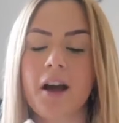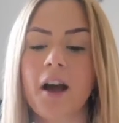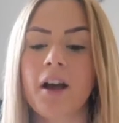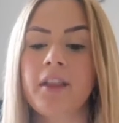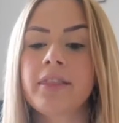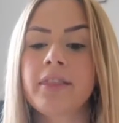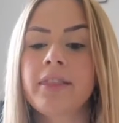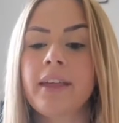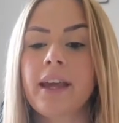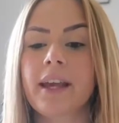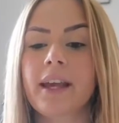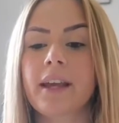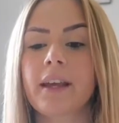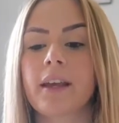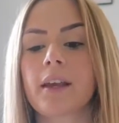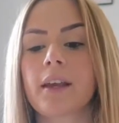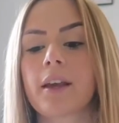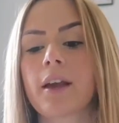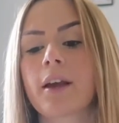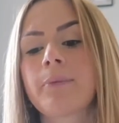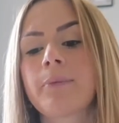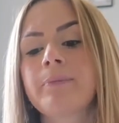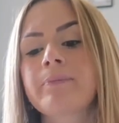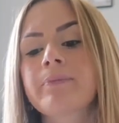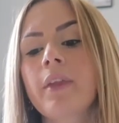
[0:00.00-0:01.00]
I
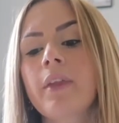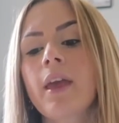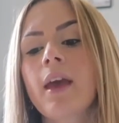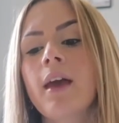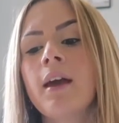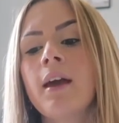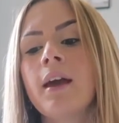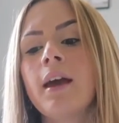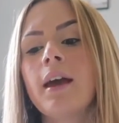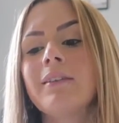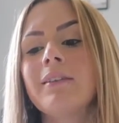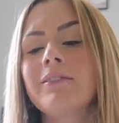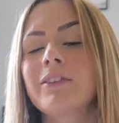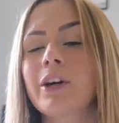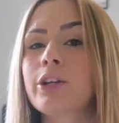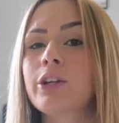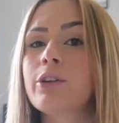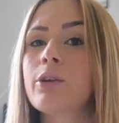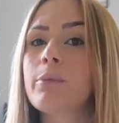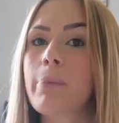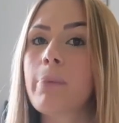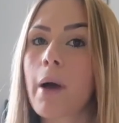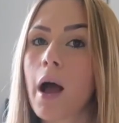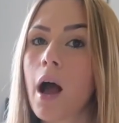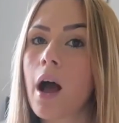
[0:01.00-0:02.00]
think if I
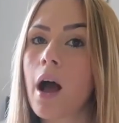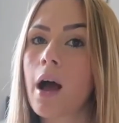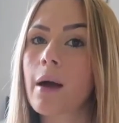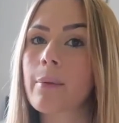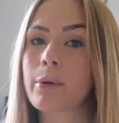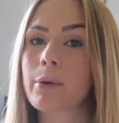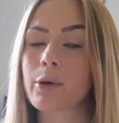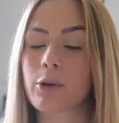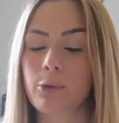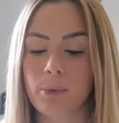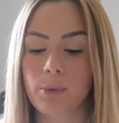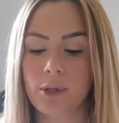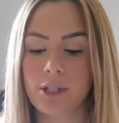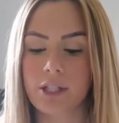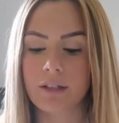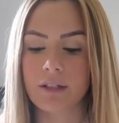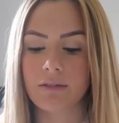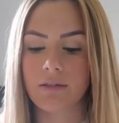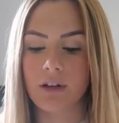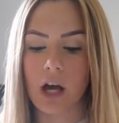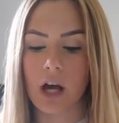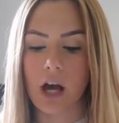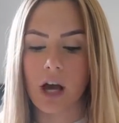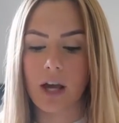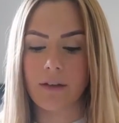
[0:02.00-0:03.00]
do a purple
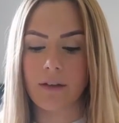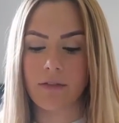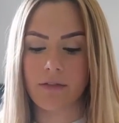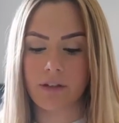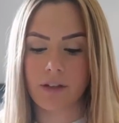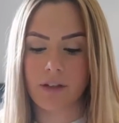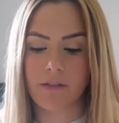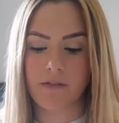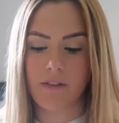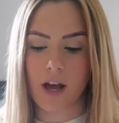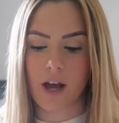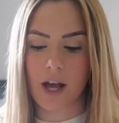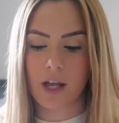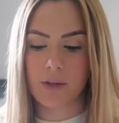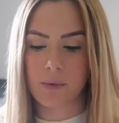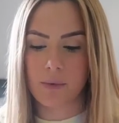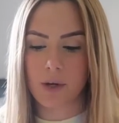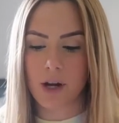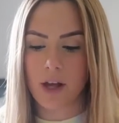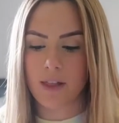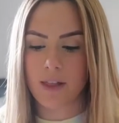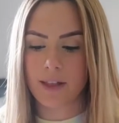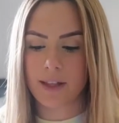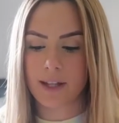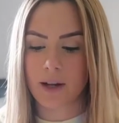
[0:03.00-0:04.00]
butterfly for the first
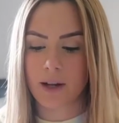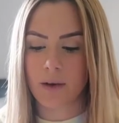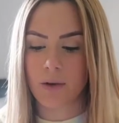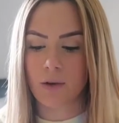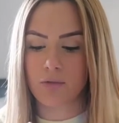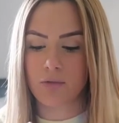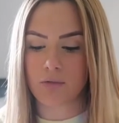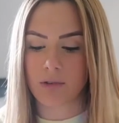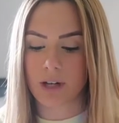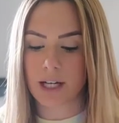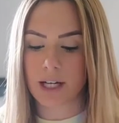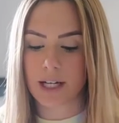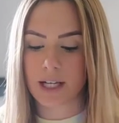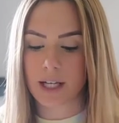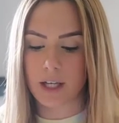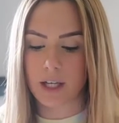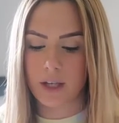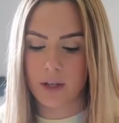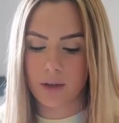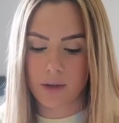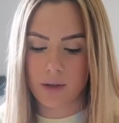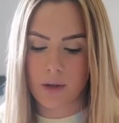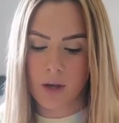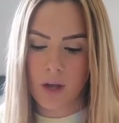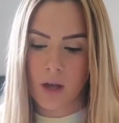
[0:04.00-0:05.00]
one, I think that'll look really
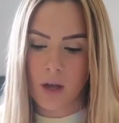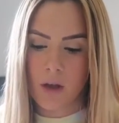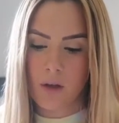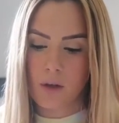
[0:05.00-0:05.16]
cute.